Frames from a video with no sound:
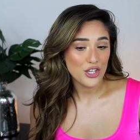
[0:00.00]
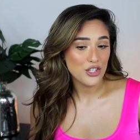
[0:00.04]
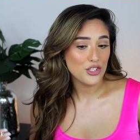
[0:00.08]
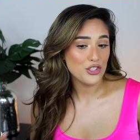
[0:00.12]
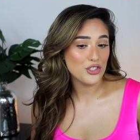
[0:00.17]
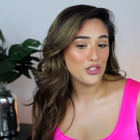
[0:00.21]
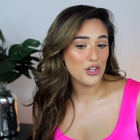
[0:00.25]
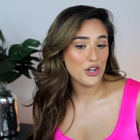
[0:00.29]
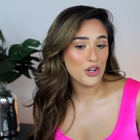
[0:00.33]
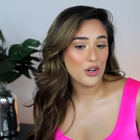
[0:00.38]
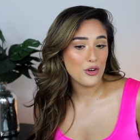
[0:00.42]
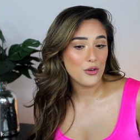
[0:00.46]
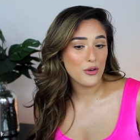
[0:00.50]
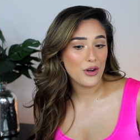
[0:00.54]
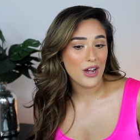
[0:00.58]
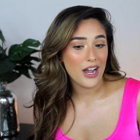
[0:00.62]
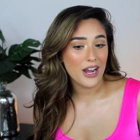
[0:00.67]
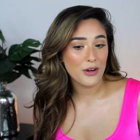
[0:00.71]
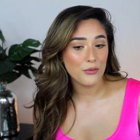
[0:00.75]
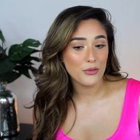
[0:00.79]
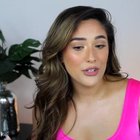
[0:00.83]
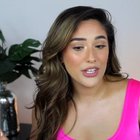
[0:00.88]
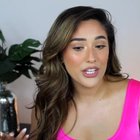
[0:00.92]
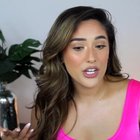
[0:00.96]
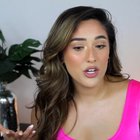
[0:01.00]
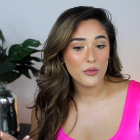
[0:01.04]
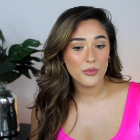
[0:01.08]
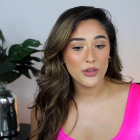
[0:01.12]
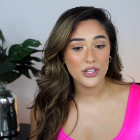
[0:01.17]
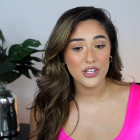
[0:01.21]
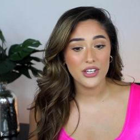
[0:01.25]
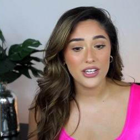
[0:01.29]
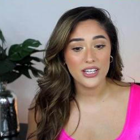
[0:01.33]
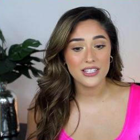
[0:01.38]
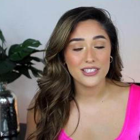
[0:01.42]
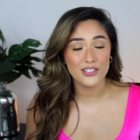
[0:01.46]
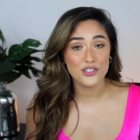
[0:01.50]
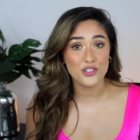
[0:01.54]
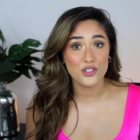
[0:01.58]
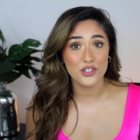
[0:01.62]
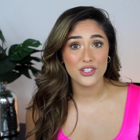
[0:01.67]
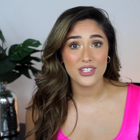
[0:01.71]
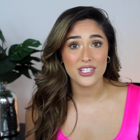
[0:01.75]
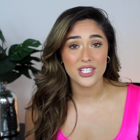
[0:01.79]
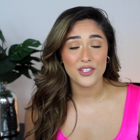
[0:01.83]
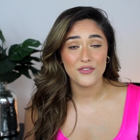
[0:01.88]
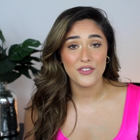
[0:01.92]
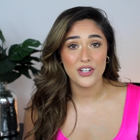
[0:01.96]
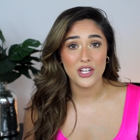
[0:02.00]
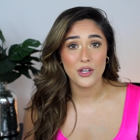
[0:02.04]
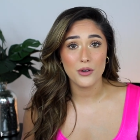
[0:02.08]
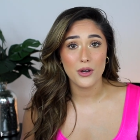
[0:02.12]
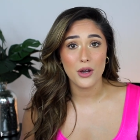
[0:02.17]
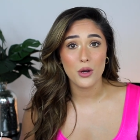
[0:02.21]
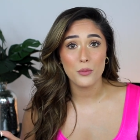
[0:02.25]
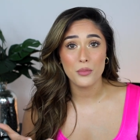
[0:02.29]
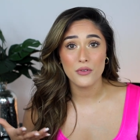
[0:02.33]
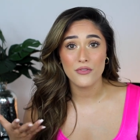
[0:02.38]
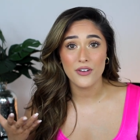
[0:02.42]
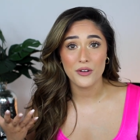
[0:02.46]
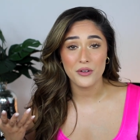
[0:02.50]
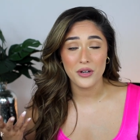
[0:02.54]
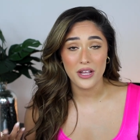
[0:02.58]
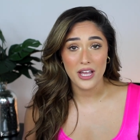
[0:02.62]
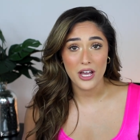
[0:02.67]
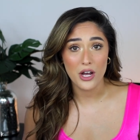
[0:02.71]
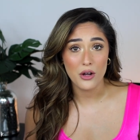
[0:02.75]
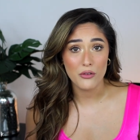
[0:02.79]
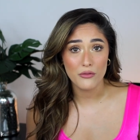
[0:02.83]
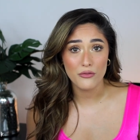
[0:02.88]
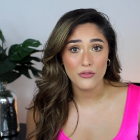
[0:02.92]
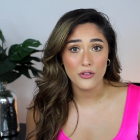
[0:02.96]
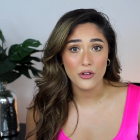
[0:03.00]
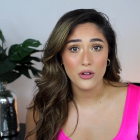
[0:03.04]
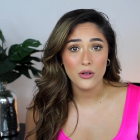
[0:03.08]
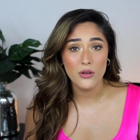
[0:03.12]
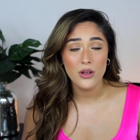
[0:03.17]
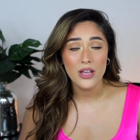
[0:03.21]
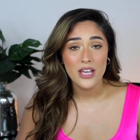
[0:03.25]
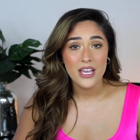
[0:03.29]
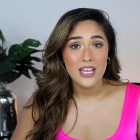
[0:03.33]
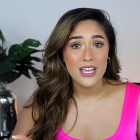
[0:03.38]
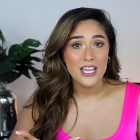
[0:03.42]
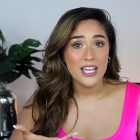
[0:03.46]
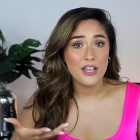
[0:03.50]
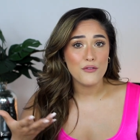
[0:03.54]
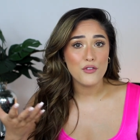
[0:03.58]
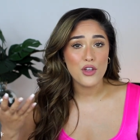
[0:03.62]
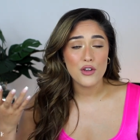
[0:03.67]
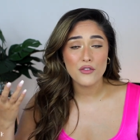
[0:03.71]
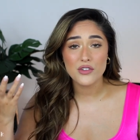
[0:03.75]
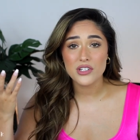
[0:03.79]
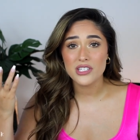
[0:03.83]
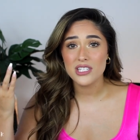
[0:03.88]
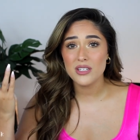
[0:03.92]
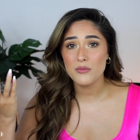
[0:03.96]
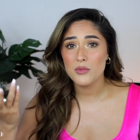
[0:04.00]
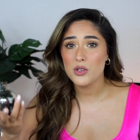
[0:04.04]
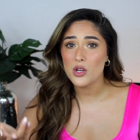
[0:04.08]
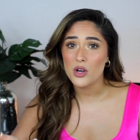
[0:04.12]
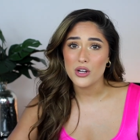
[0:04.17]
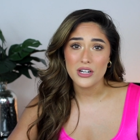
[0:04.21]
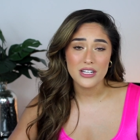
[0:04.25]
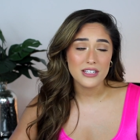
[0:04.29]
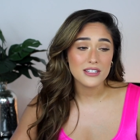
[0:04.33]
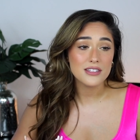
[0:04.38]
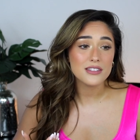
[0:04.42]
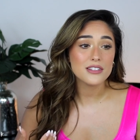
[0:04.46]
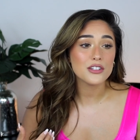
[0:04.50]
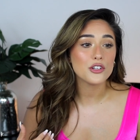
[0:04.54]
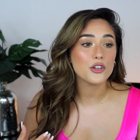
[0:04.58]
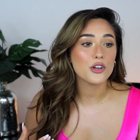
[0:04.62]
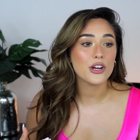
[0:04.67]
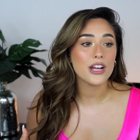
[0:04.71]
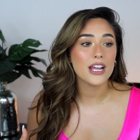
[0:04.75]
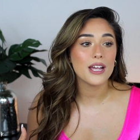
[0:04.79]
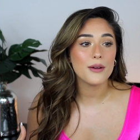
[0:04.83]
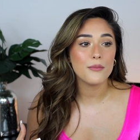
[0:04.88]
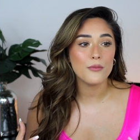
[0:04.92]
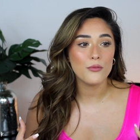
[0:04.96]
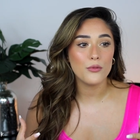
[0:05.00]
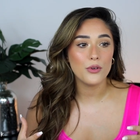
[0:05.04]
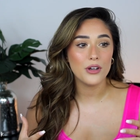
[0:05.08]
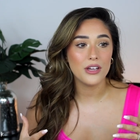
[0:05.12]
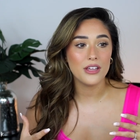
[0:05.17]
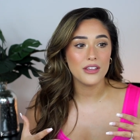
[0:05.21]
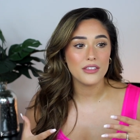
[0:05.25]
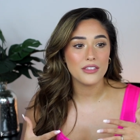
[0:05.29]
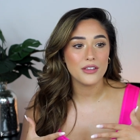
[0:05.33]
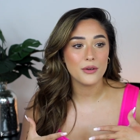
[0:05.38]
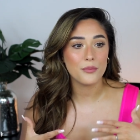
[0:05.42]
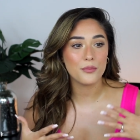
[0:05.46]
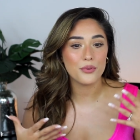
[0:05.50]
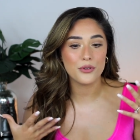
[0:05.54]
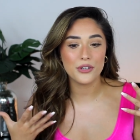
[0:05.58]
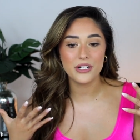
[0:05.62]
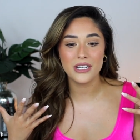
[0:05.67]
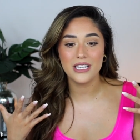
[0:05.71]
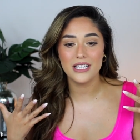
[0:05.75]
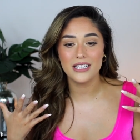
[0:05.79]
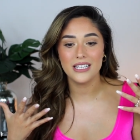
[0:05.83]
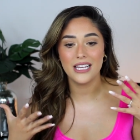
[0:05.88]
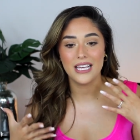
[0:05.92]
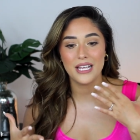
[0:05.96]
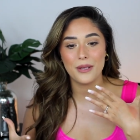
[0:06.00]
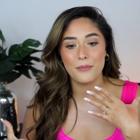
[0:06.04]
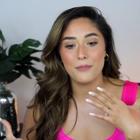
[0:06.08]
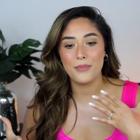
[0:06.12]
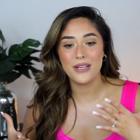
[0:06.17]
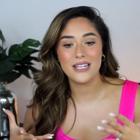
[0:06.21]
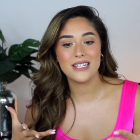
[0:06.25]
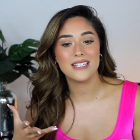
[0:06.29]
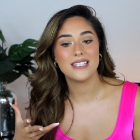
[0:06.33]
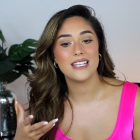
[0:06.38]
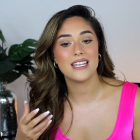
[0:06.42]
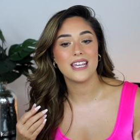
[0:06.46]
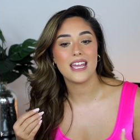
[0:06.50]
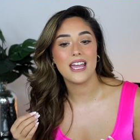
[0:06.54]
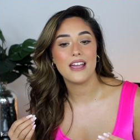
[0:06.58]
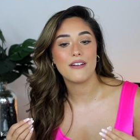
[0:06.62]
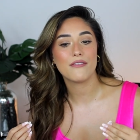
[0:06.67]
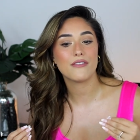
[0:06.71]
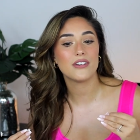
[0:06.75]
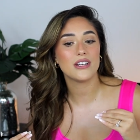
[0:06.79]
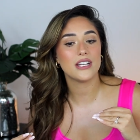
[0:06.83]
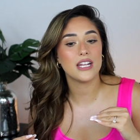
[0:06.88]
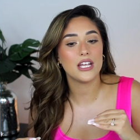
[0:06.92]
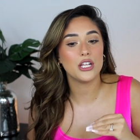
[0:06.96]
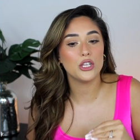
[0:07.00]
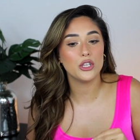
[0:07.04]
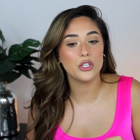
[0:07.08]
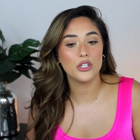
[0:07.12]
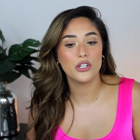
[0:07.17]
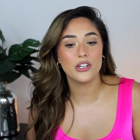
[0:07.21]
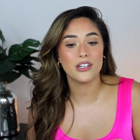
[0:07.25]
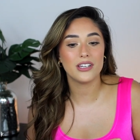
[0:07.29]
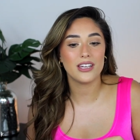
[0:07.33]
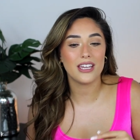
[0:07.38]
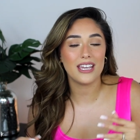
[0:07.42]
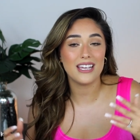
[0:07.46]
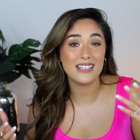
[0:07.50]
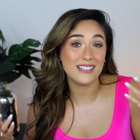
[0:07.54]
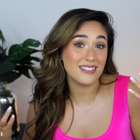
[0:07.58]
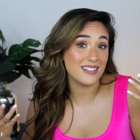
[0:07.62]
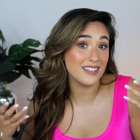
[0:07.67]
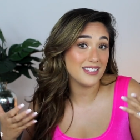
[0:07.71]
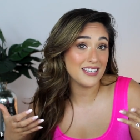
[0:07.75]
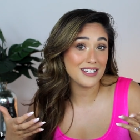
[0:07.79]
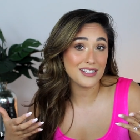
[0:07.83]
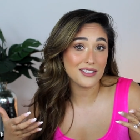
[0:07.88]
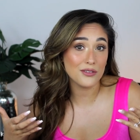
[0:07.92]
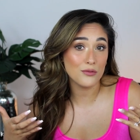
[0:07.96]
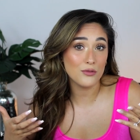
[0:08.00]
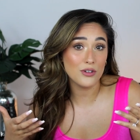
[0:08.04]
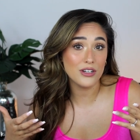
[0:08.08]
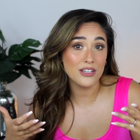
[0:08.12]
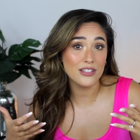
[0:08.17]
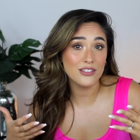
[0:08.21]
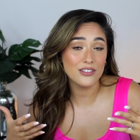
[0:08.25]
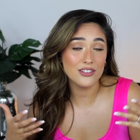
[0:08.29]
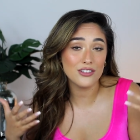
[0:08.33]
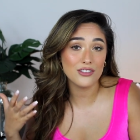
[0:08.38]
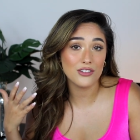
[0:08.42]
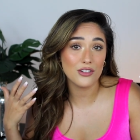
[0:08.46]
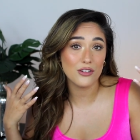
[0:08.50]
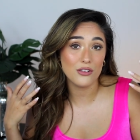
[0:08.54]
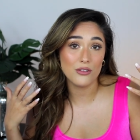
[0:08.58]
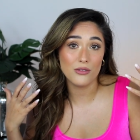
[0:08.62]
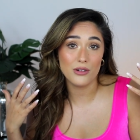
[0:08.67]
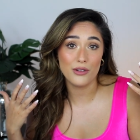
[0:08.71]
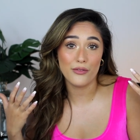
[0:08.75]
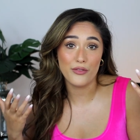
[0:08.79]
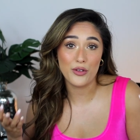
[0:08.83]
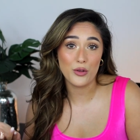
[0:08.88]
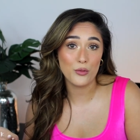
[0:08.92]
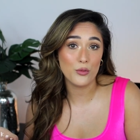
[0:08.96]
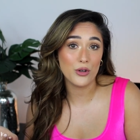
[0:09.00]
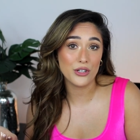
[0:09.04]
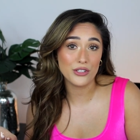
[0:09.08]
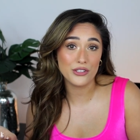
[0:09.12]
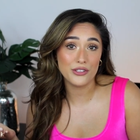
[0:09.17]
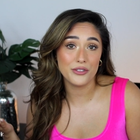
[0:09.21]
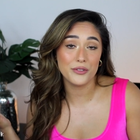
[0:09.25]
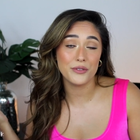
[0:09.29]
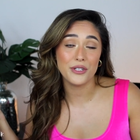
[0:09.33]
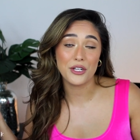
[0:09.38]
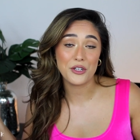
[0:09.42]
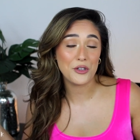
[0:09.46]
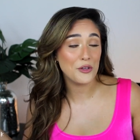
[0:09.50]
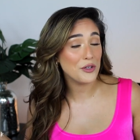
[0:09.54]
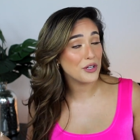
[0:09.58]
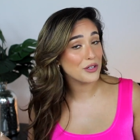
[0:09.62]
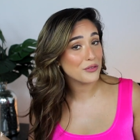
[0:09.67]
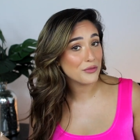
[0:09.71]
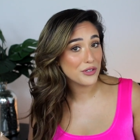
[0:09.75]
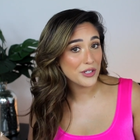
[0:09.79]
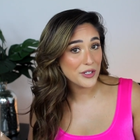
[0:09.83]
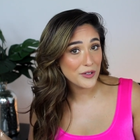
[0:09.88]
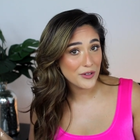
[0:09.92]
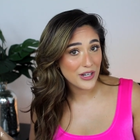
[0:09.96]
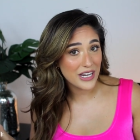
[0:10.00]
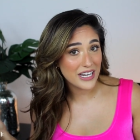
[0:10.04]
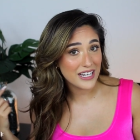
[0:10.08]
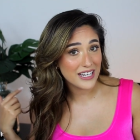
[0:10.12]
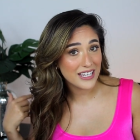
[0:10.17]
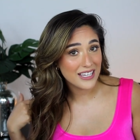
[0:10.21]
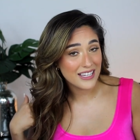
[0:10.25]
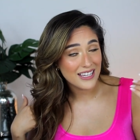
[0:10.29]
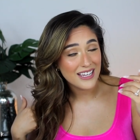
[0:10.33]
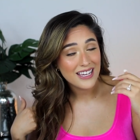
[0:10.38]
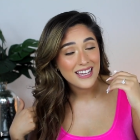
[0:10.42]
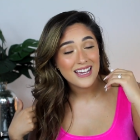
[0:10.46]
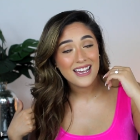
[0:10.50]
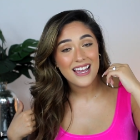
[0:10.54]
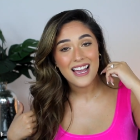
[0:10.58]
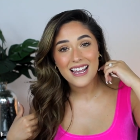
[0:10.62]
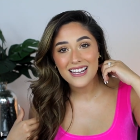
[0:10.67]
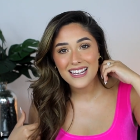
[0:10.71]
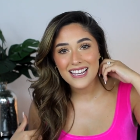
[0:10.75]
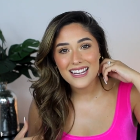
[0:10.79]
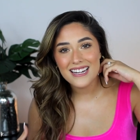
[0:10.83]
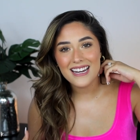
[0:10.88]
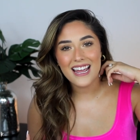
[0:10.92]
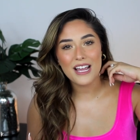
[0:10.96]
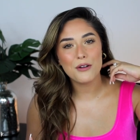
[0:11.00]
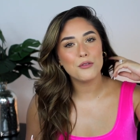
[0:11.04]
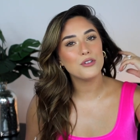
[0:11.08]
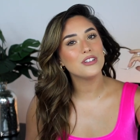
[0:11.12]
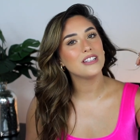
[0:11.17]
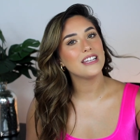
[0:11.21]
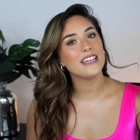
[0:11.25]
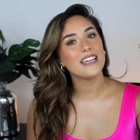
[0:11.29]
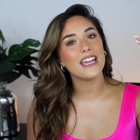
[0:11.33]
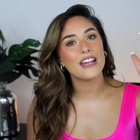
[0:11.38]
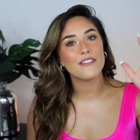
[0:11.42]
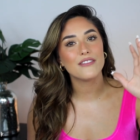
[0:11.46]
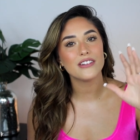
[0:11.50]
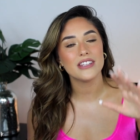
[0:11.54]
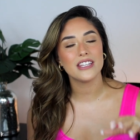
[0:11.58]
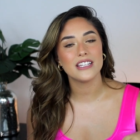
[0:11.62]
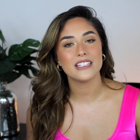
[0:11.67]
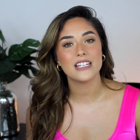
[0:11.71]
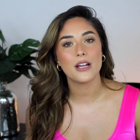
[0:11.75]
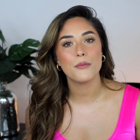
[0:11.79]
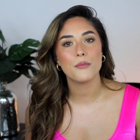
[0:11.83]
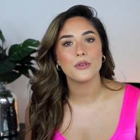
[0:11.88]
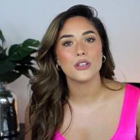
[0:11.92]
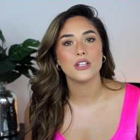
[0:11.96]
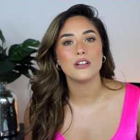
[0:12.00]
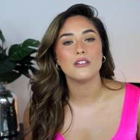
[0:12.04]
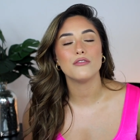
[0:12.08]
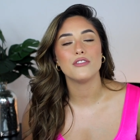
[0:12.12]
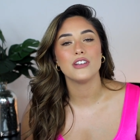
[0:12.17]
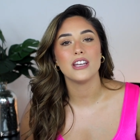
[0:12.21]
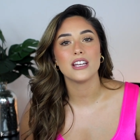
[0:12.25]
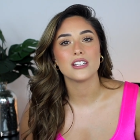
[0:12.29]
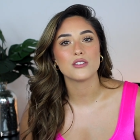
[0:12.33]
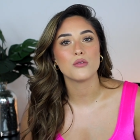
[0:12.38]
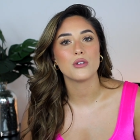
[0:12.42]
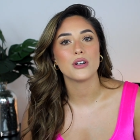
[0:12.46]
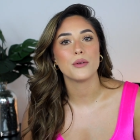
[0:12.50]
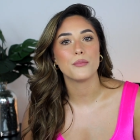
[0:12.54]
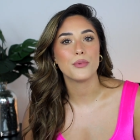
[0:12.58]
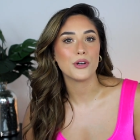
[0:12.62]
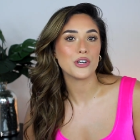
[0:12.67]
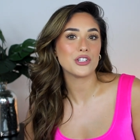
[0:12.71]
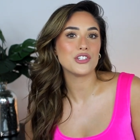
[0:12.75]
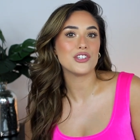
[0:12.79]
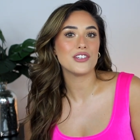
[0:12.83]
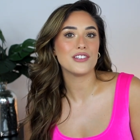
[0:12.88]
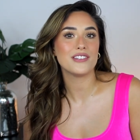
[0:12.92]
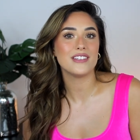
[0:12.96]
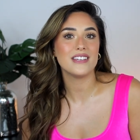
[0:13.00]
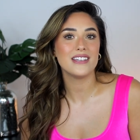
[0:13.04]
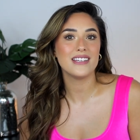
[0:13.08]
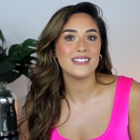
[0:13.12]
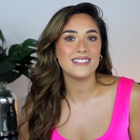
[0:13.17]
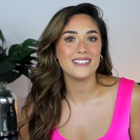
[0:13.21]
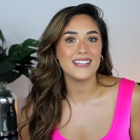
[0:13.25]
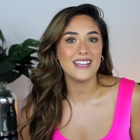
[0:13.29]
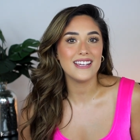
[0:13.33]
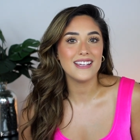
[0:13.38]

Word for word: So I really hope that you guys enjoyed this video. I hope you found it helpful. If you ever see me on Instagram with a pretty like basic everyday look, it's this one. So if you want to, now you can recreate it. Again, I will link everything down below if you guys want to purchase it.